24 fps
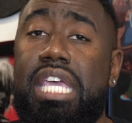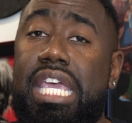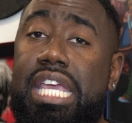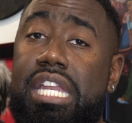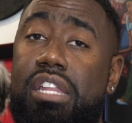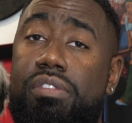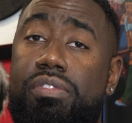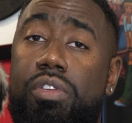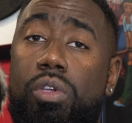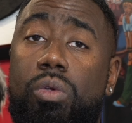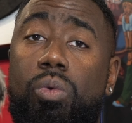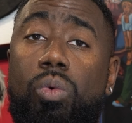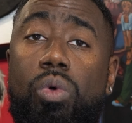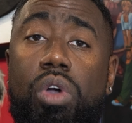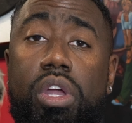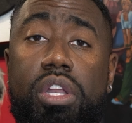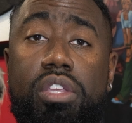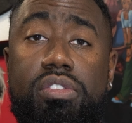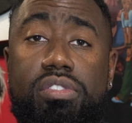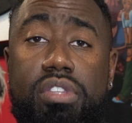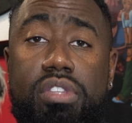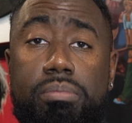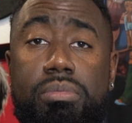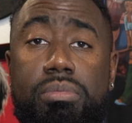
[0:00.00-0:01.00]
And if you're
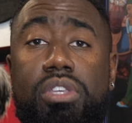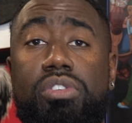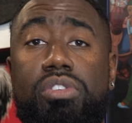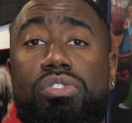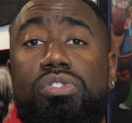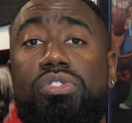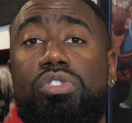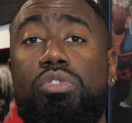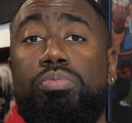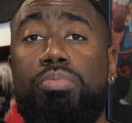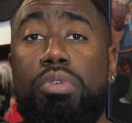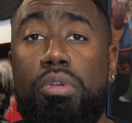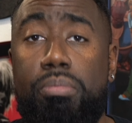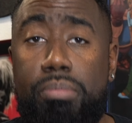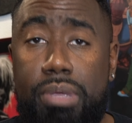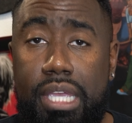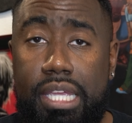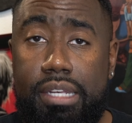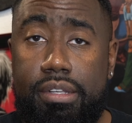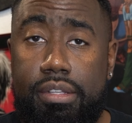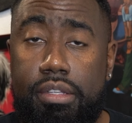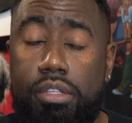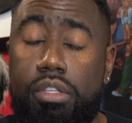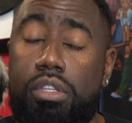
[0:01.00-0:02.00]
wanting something super
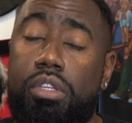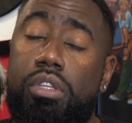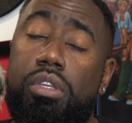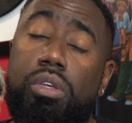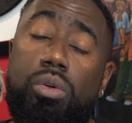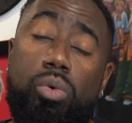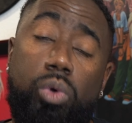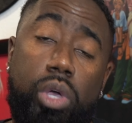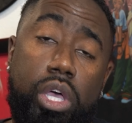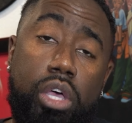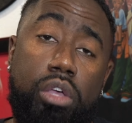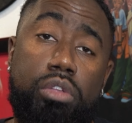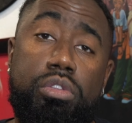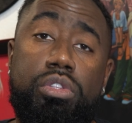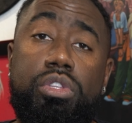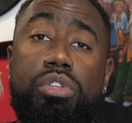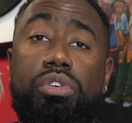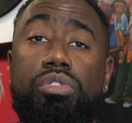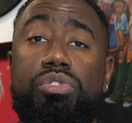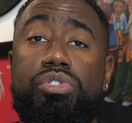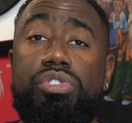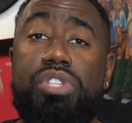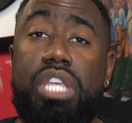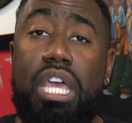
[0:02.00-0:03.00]
mint, well,
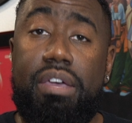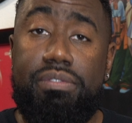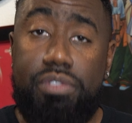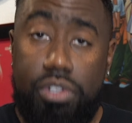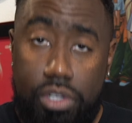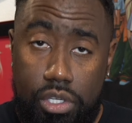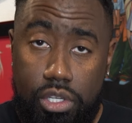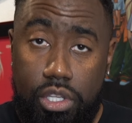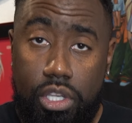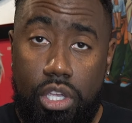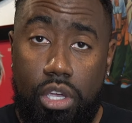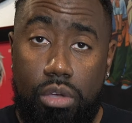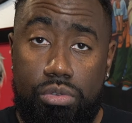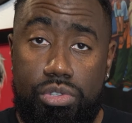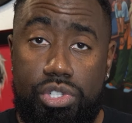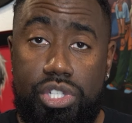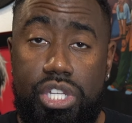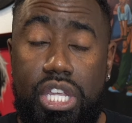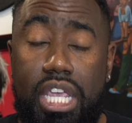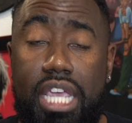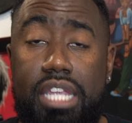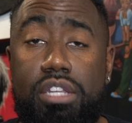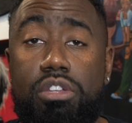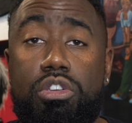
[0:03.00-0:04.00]
you'll just have to
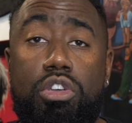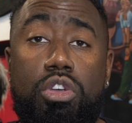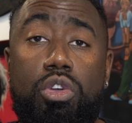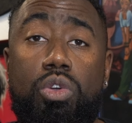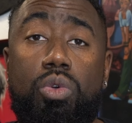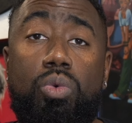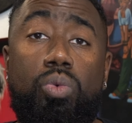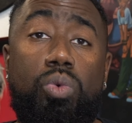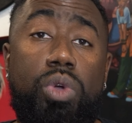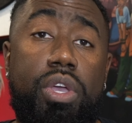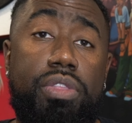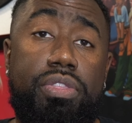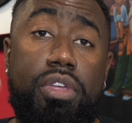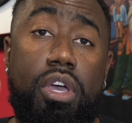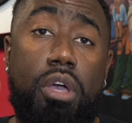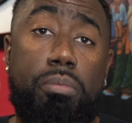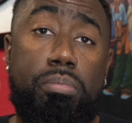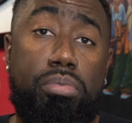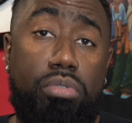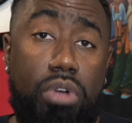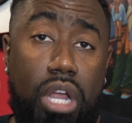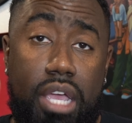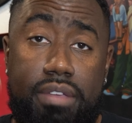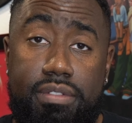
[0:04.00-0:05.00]
negotiate with a
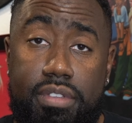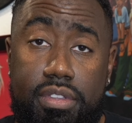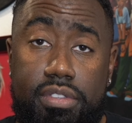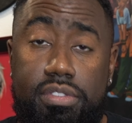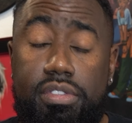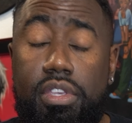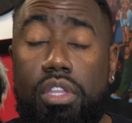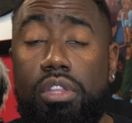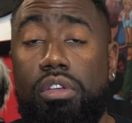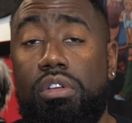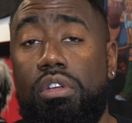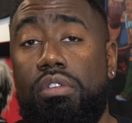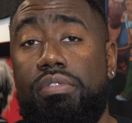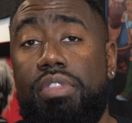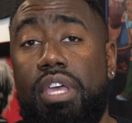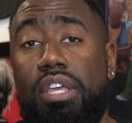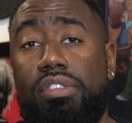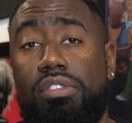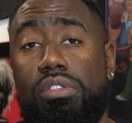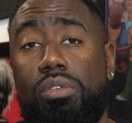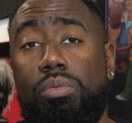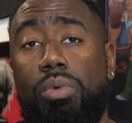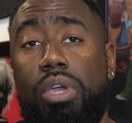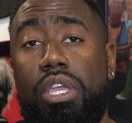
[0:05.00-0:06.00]
private seller if
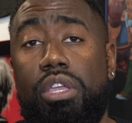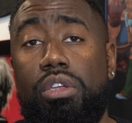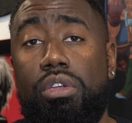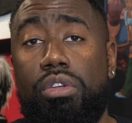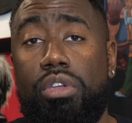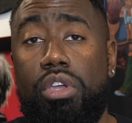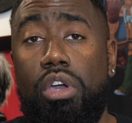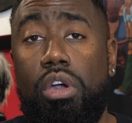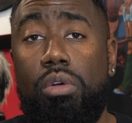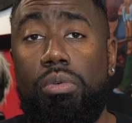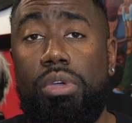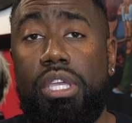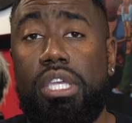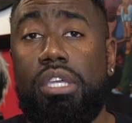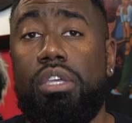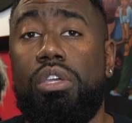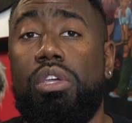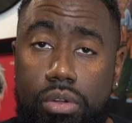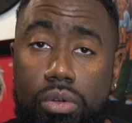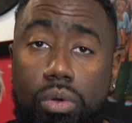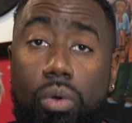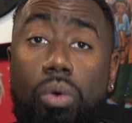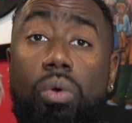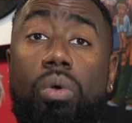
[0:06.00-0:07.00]
that's the way you're going.
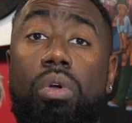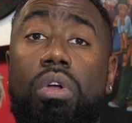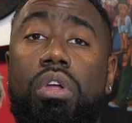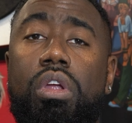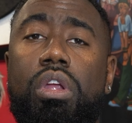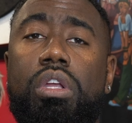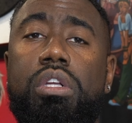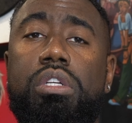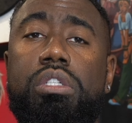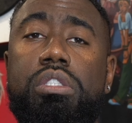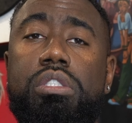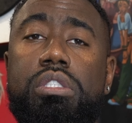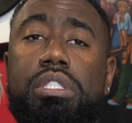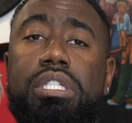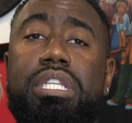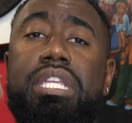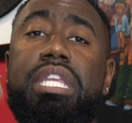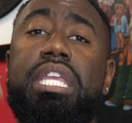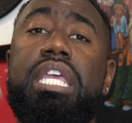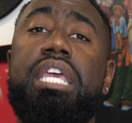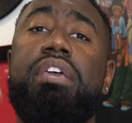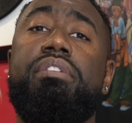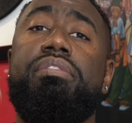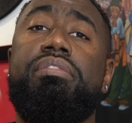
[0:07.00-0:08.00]
Or
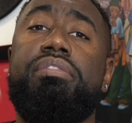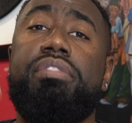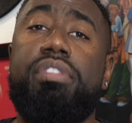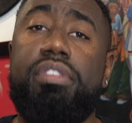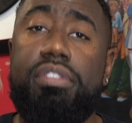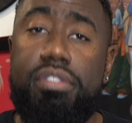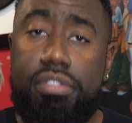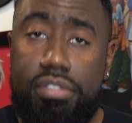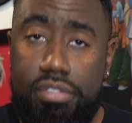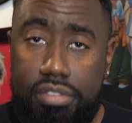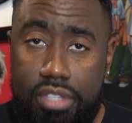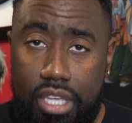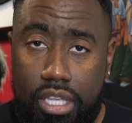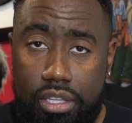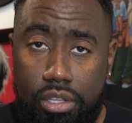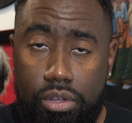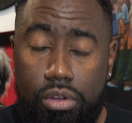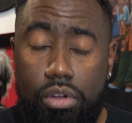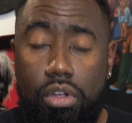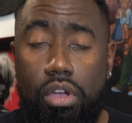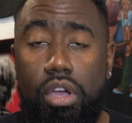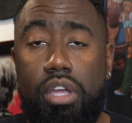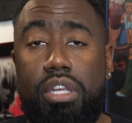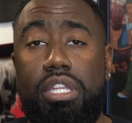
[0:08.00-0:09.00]
if the
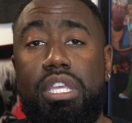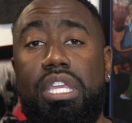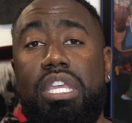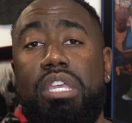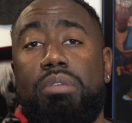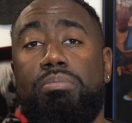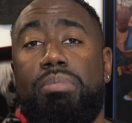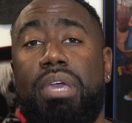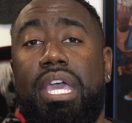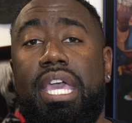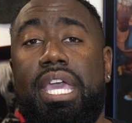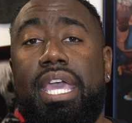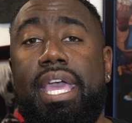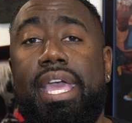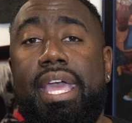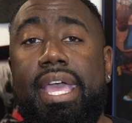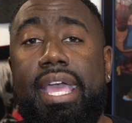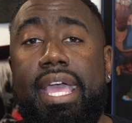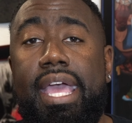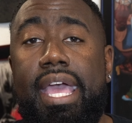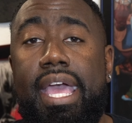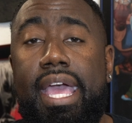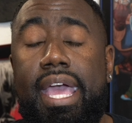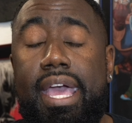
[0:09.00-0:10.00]
seller on eBay
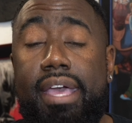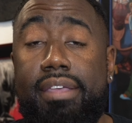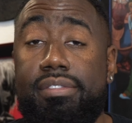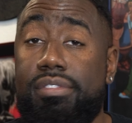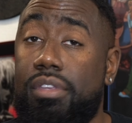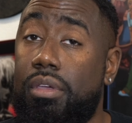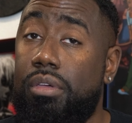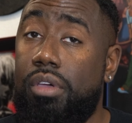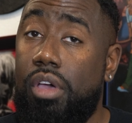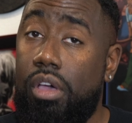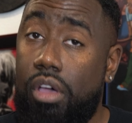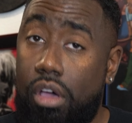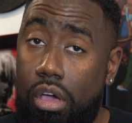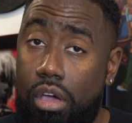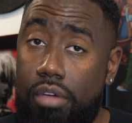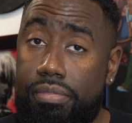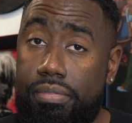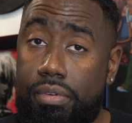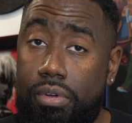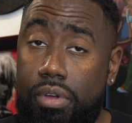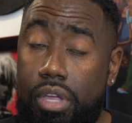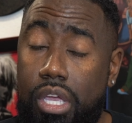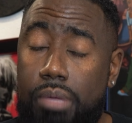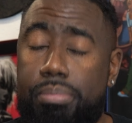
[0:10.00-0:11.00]
has an
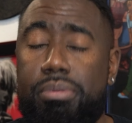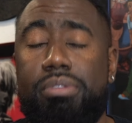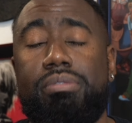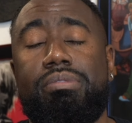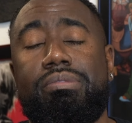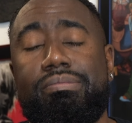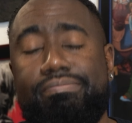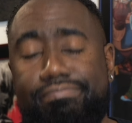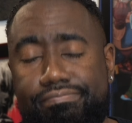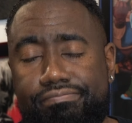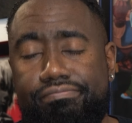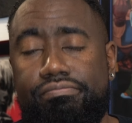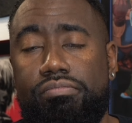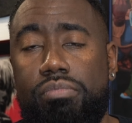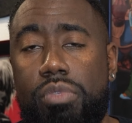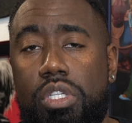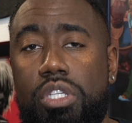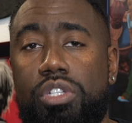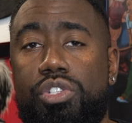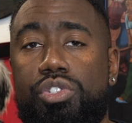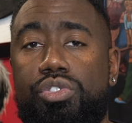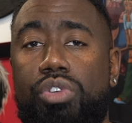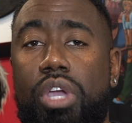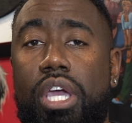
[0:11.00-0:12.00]
offer up,
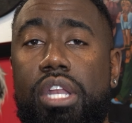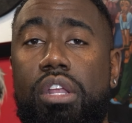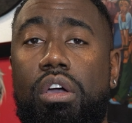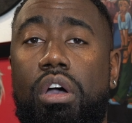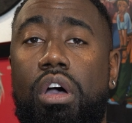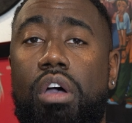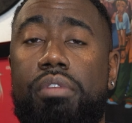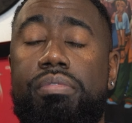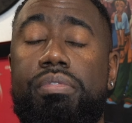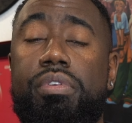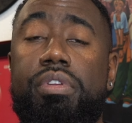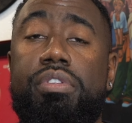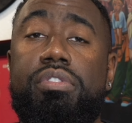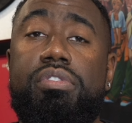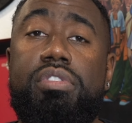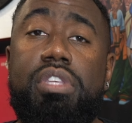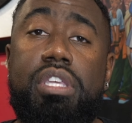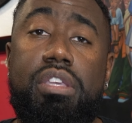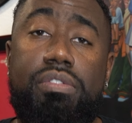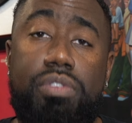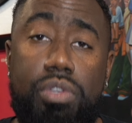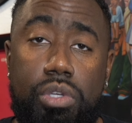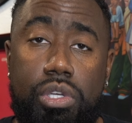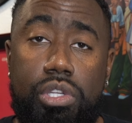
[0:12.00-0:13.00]
try to offer and
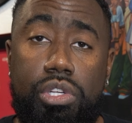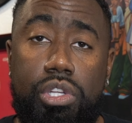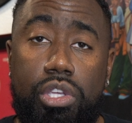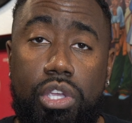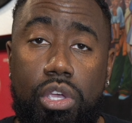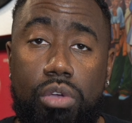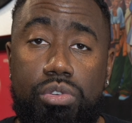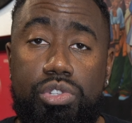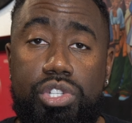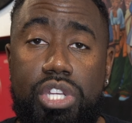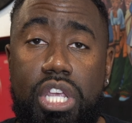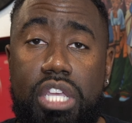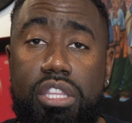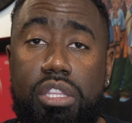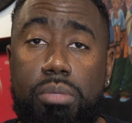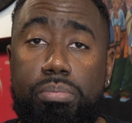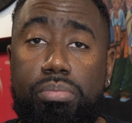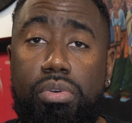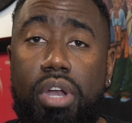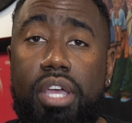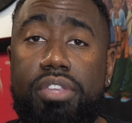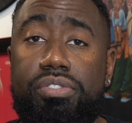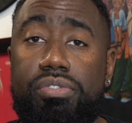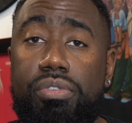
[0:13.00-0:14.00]
see if you can negotiate the
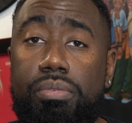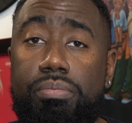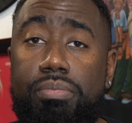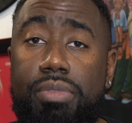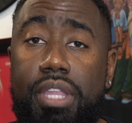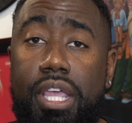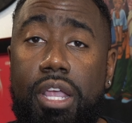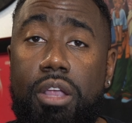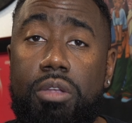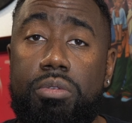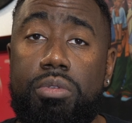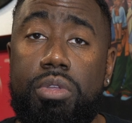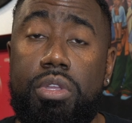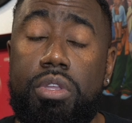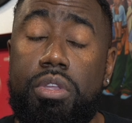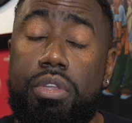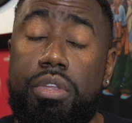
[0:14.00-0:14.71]
price from there.